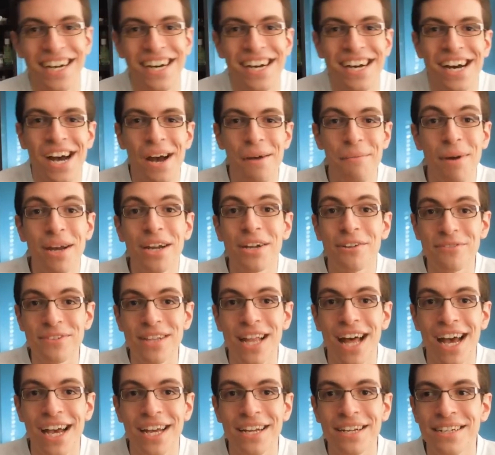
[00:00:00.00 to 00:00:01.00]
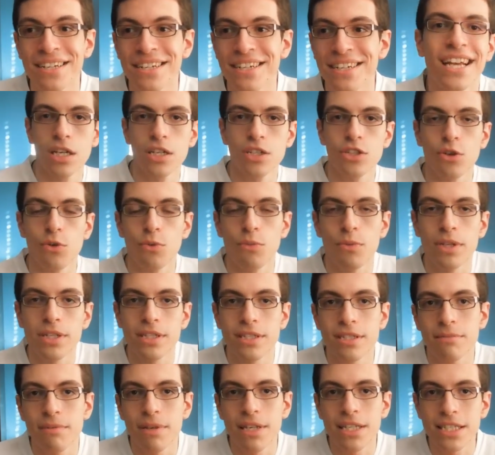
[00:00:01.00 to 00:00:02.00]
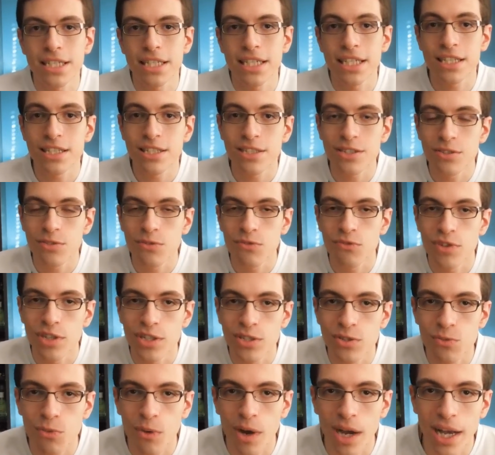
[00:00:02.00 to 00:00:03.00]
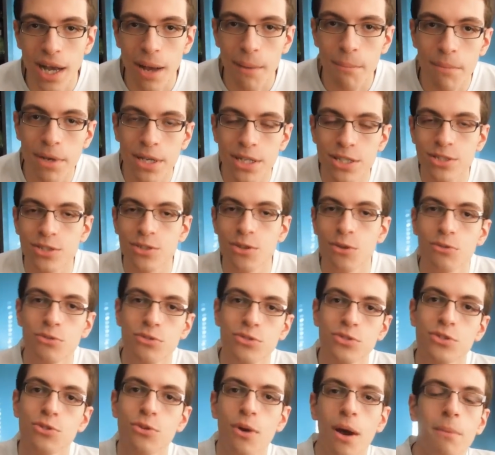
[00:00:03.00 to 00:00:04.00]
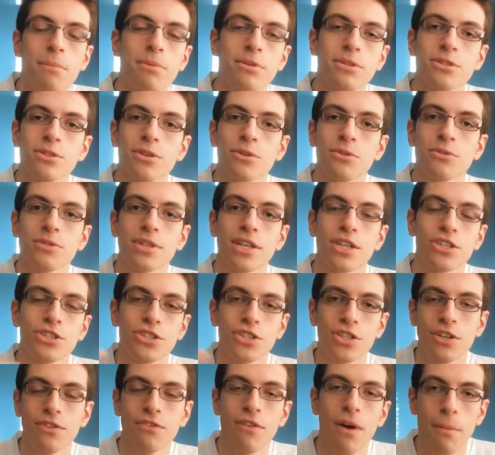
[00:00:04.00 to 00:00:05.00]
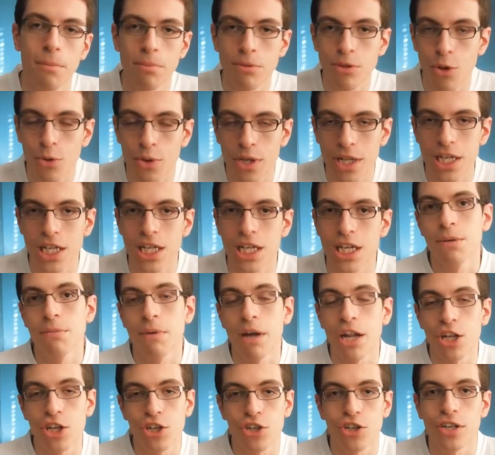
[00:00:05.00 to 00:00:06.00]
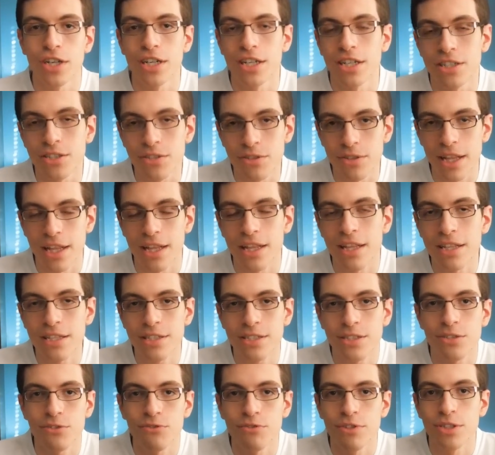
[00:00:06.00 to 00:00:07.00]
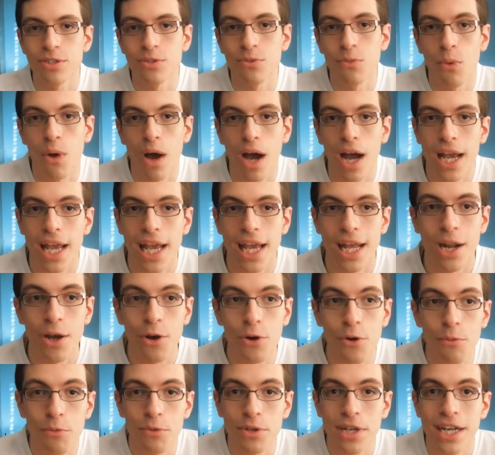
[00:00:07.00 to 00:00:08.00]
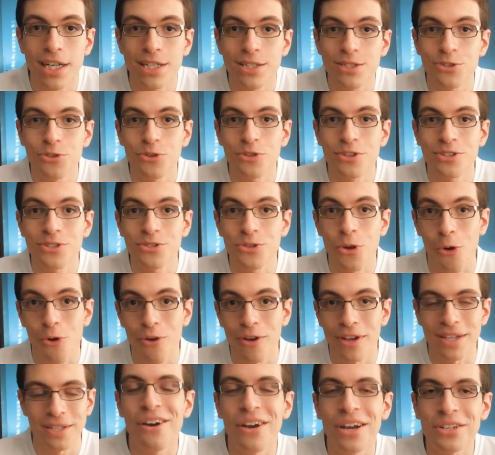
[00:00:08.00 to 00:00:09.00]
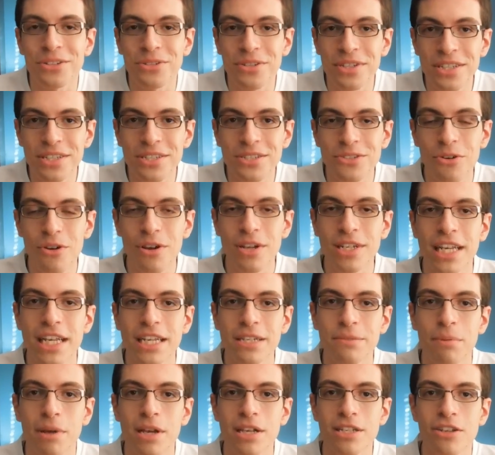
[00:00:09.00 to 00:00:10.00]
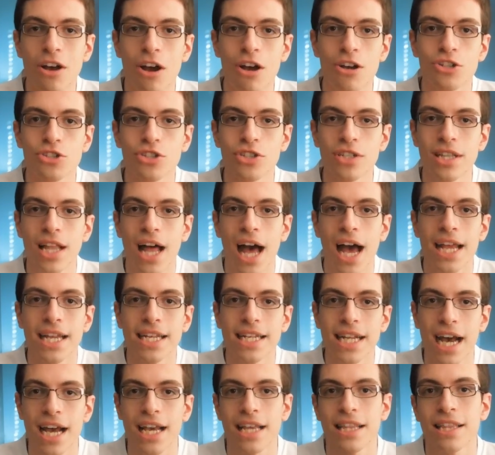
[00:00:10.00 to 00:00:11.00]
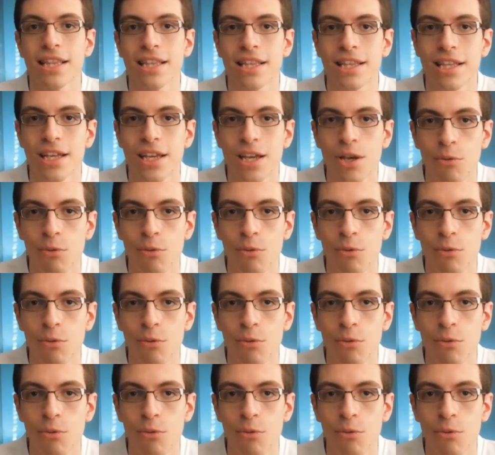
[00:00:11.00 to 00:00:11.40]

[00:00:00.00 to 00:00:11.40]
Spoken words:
I might have lied. So this is the reason why I missed those two episodes. I should have uploaded, but I couldn't. So this is the reason why, and I hope you guys enjoy the story. Okay, so this story takes place on July 9th,